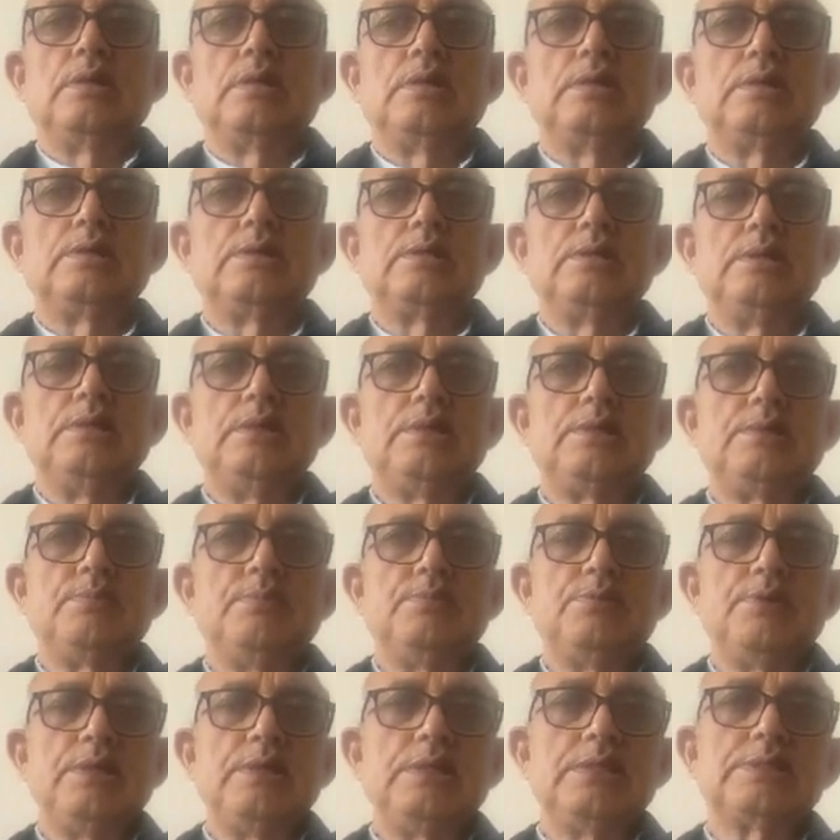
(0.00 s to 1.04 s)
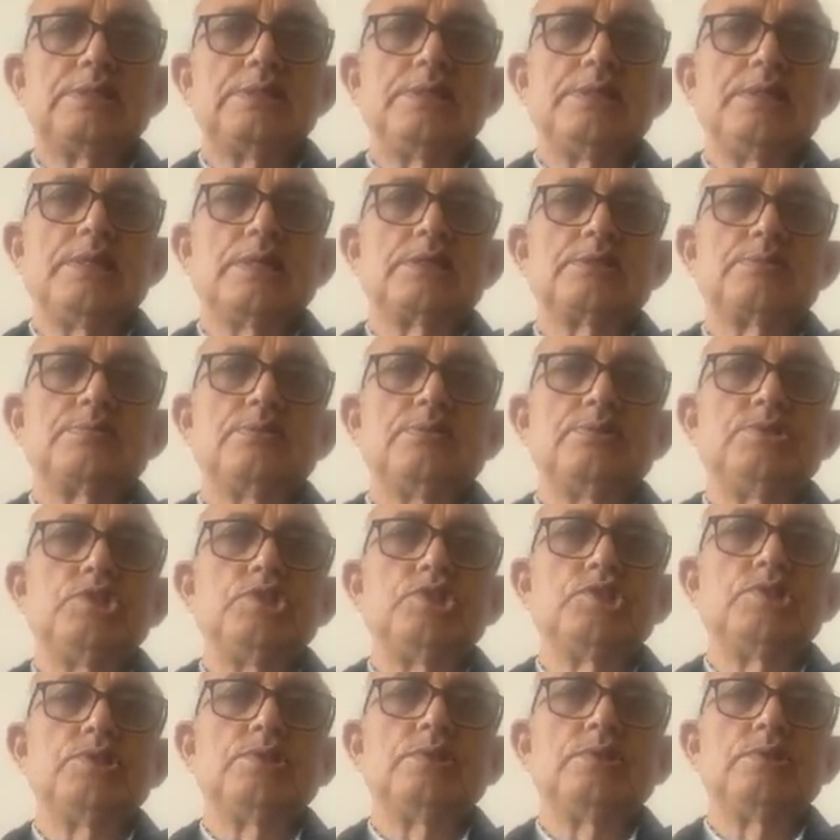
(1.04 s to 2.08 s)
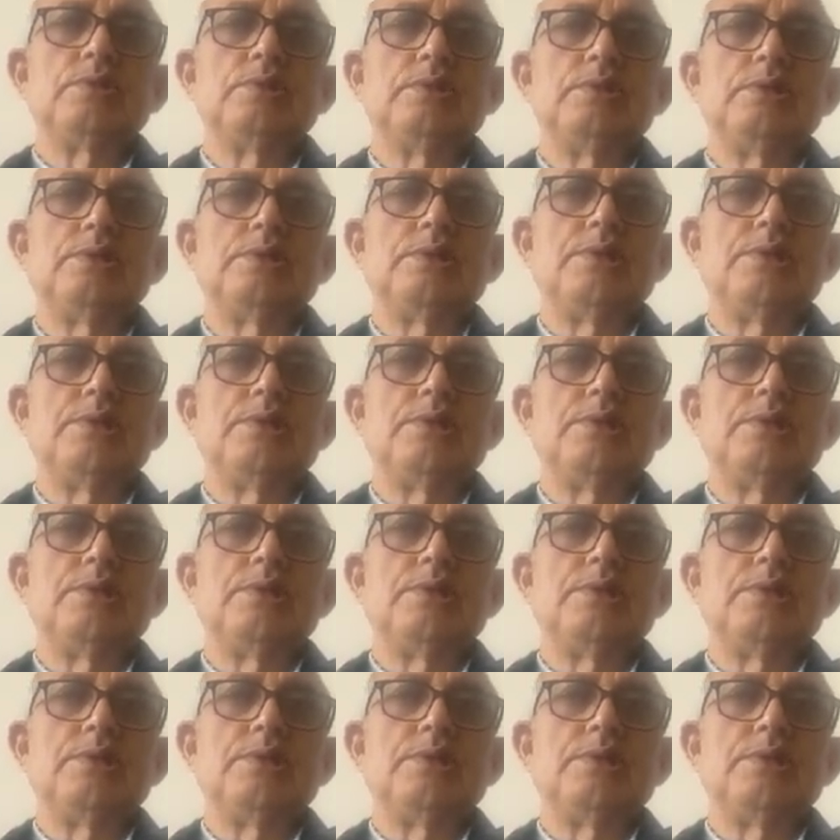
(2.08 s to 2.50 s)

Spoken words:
it brings an exposition, it